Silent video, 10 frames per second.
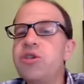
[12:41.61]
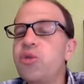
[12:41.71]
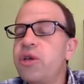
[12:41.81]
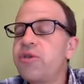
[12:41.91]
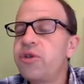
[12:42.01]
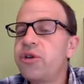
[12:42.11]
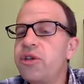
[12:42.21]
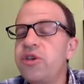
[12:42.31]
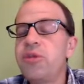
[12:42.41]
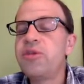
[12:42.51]
to what you've learned in
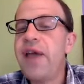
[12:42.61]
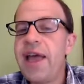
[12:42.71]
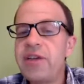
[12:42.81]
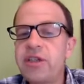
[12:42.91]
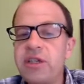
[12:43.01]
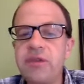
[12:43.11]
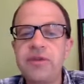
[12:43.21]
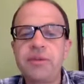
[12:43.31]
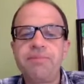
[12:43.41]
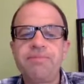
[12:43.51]
terms of
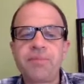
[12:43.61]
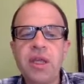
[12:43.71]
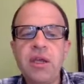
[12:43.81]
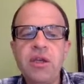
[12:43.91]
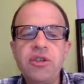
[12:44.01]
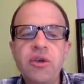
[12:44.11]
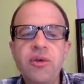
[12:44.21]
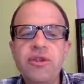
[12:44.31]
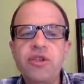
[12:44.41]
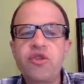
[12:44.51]
adjectives. So
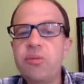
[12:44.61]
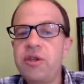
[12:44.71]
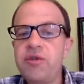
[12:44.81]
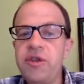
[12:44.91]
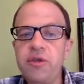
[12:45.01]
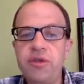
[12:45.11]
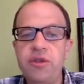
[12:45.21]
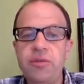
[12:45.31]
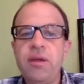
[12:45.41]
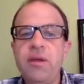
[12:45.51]
there's attributive use.